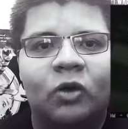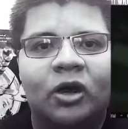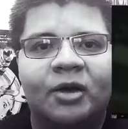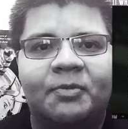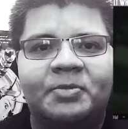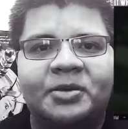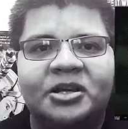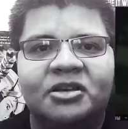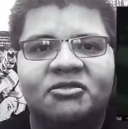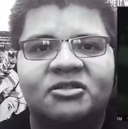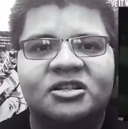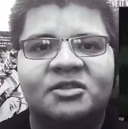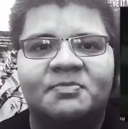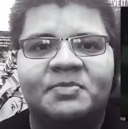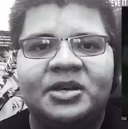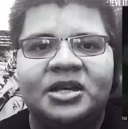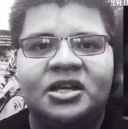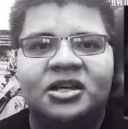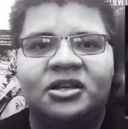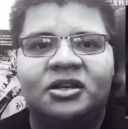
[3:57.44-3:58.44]
what appears to
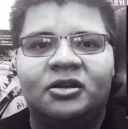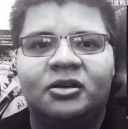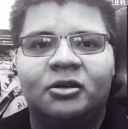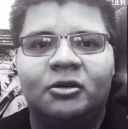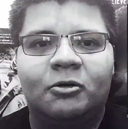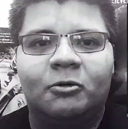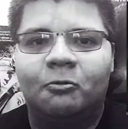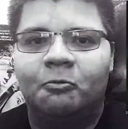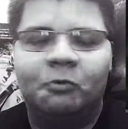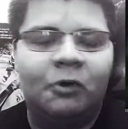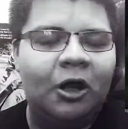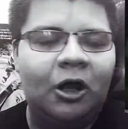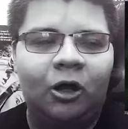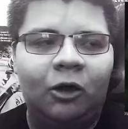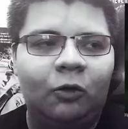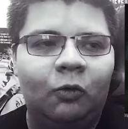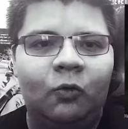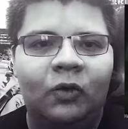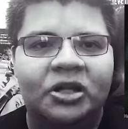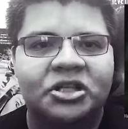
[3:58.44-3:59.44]
be,
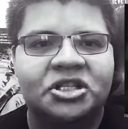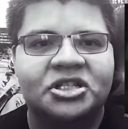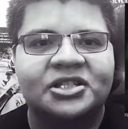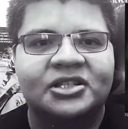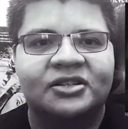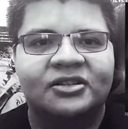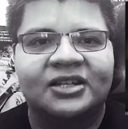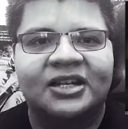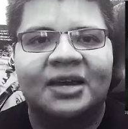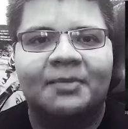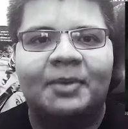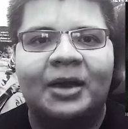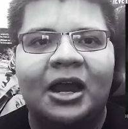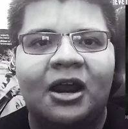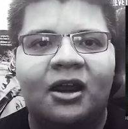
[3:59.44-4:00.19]
well, what just looks like a